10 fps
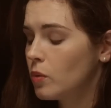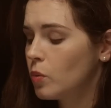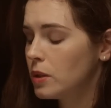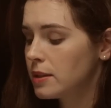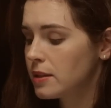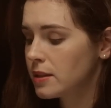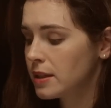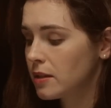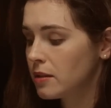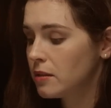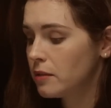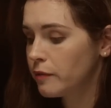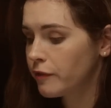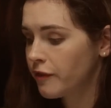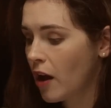will still
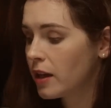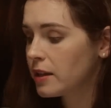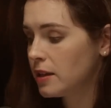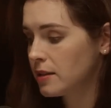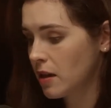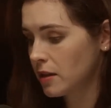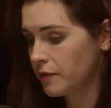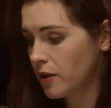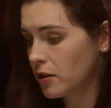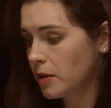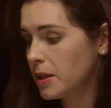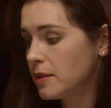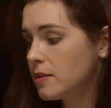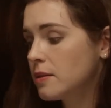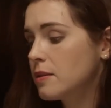find these kind of
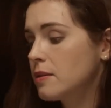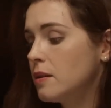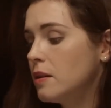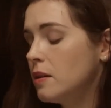arguments